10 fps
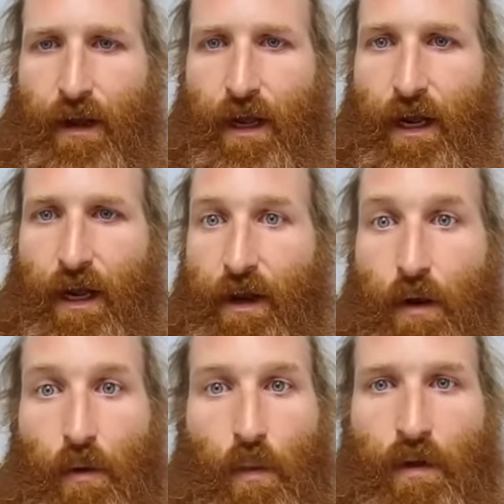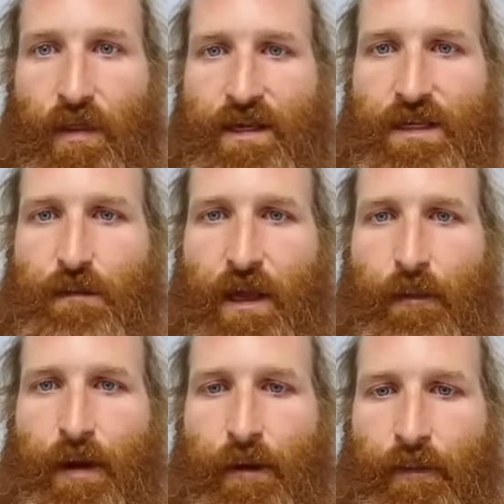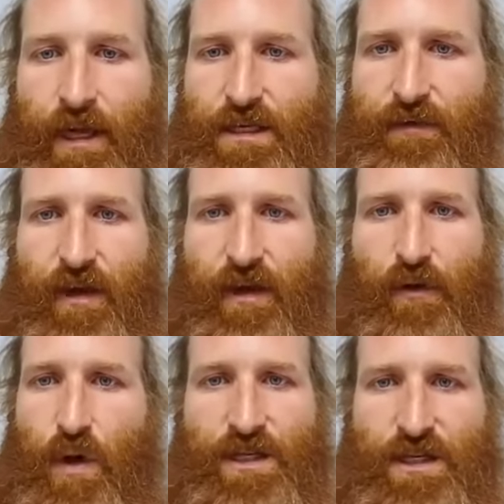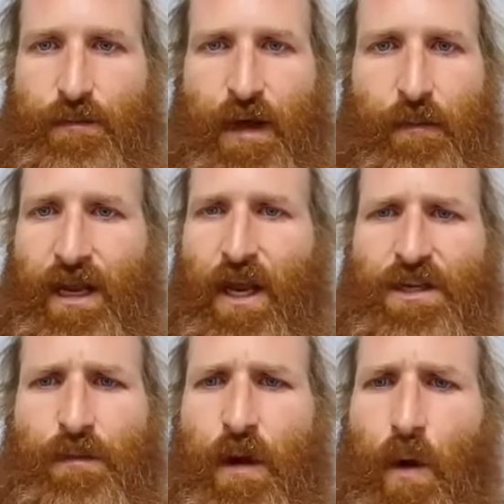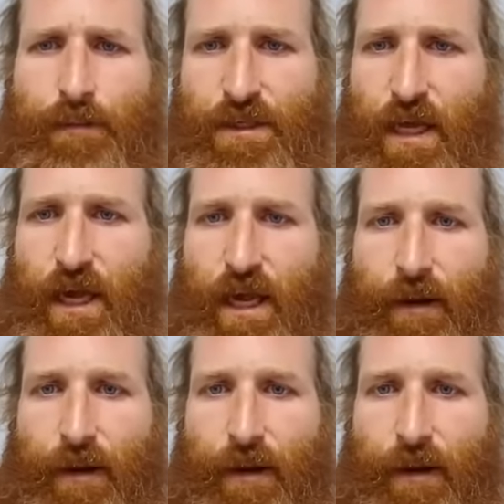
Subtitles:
And I don't want this to be about me. So if you have questions about me, go to my website.